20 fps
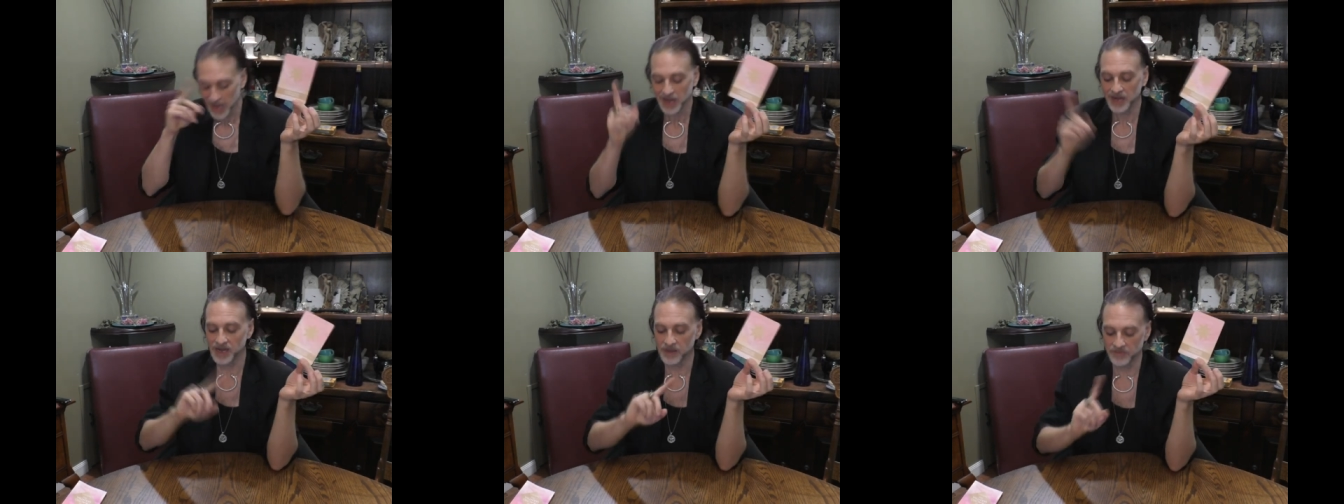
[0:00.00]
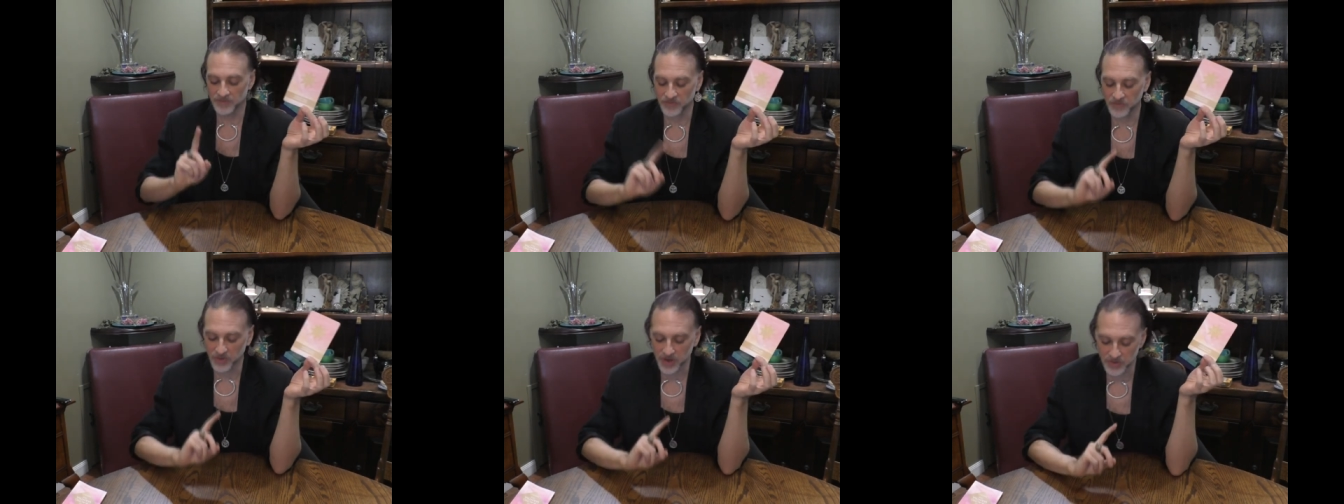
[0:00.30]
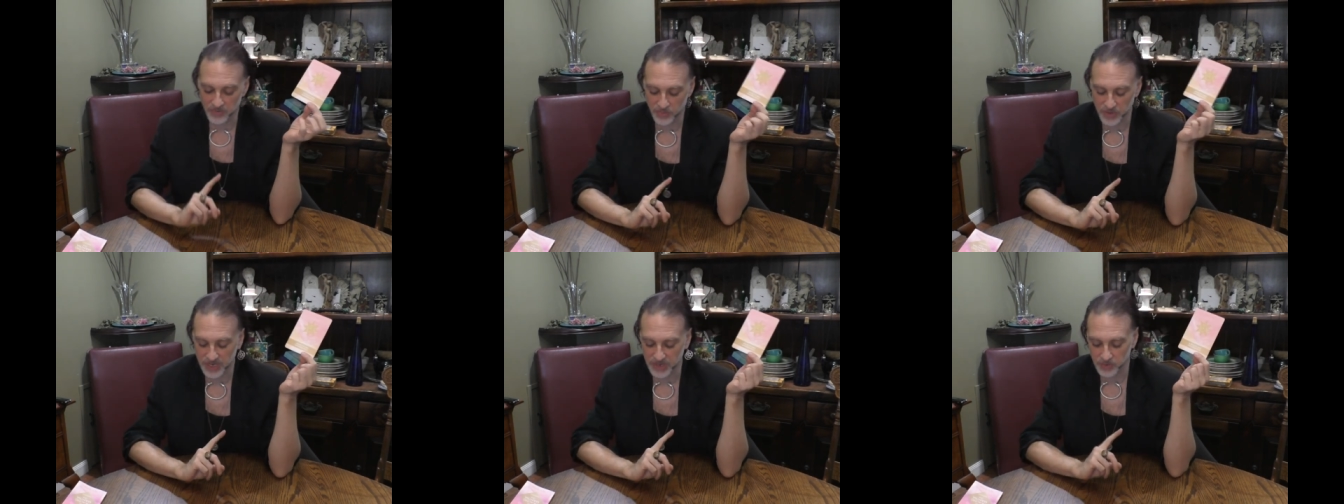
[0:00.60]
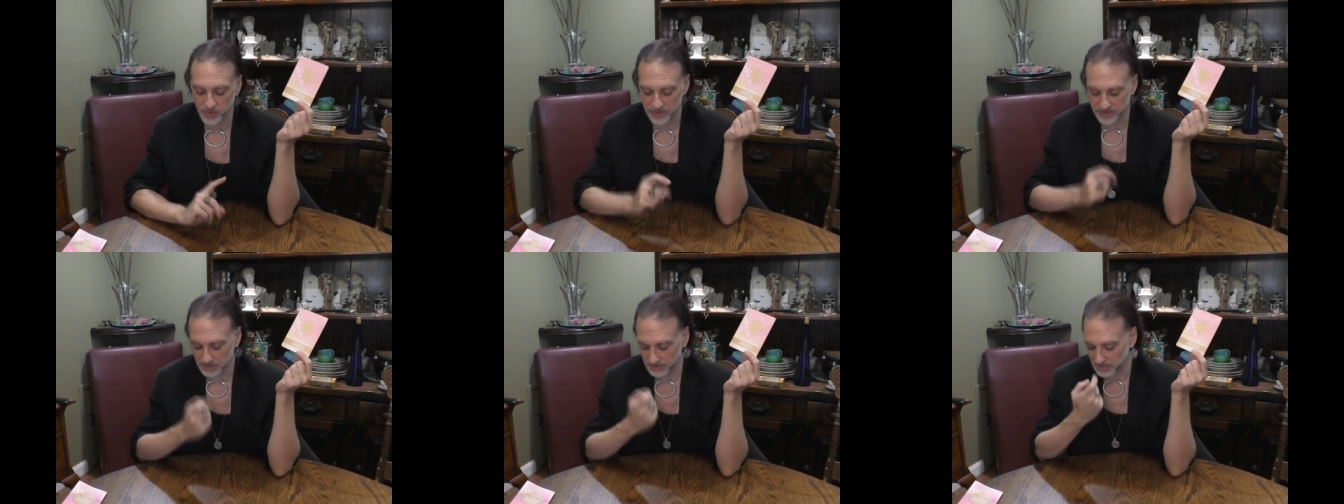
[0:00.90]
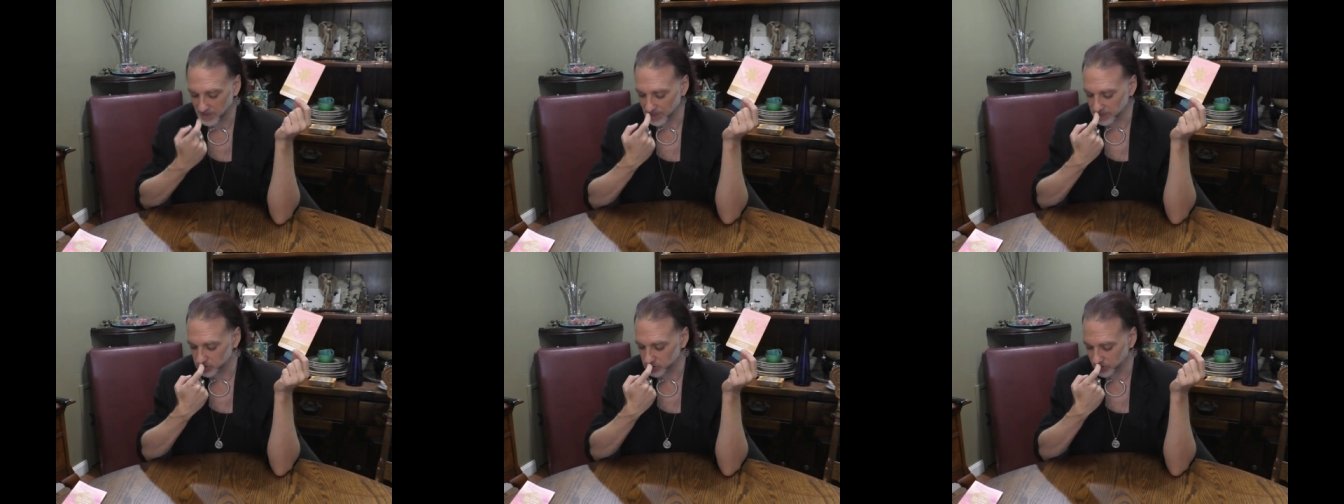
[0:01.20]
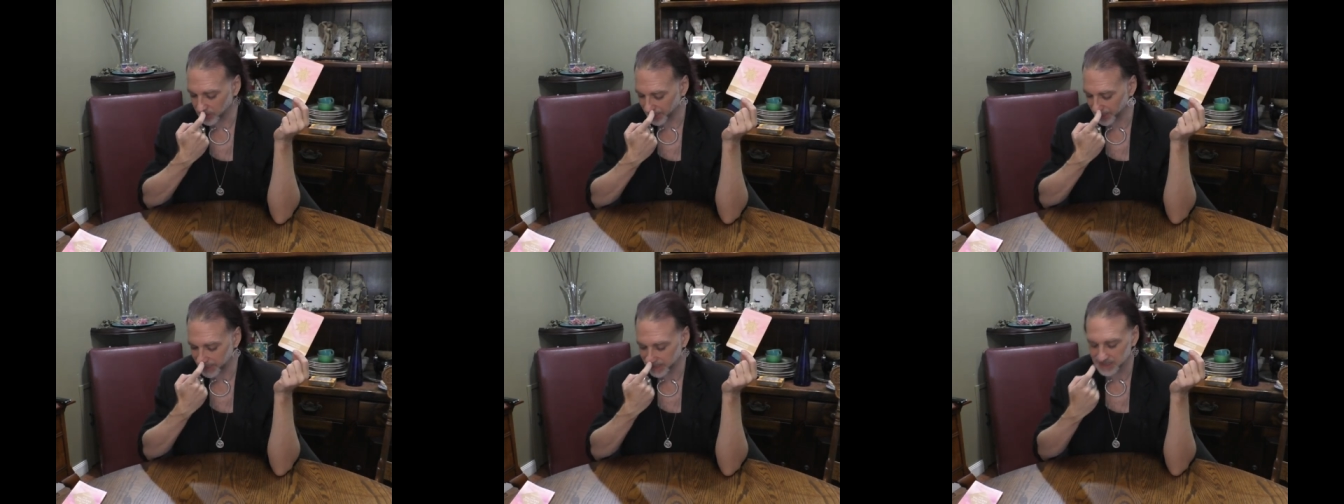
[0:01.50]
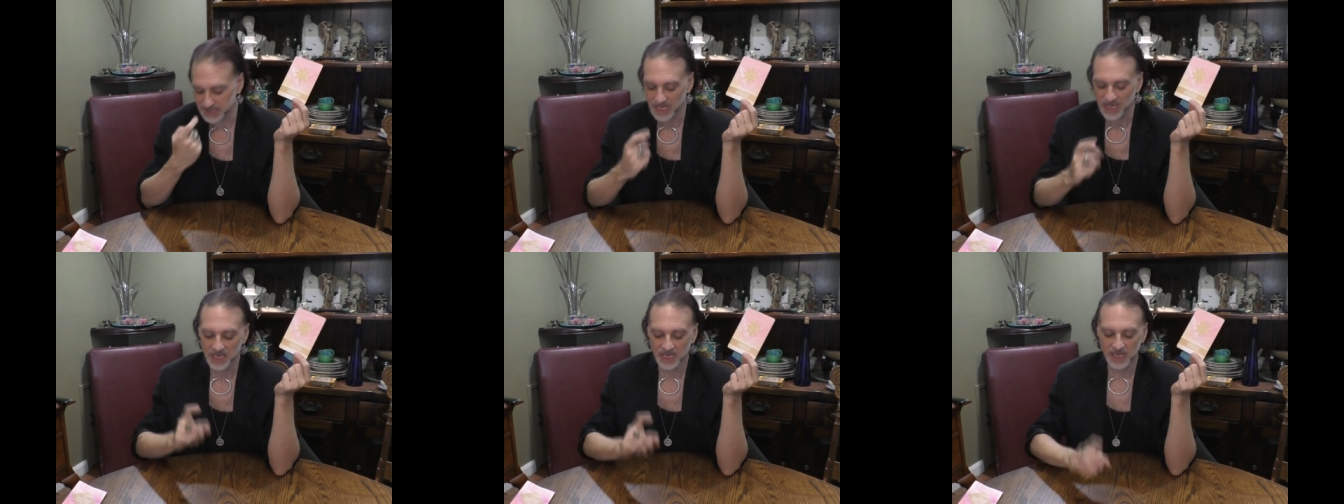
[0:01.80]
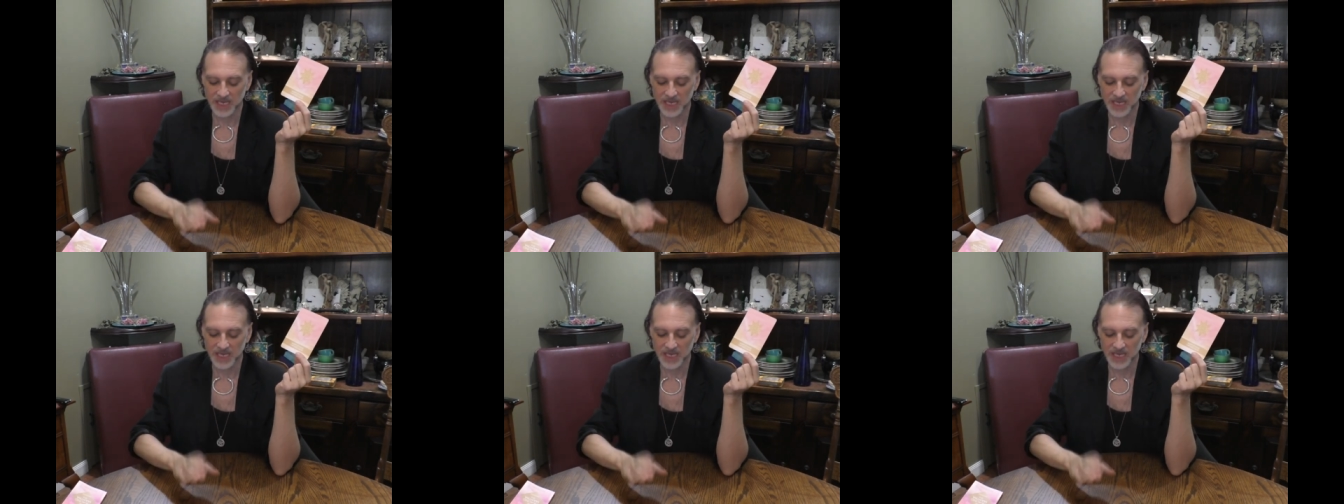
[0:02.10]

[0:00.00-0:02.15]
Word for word: Now, before I read what the mantra is,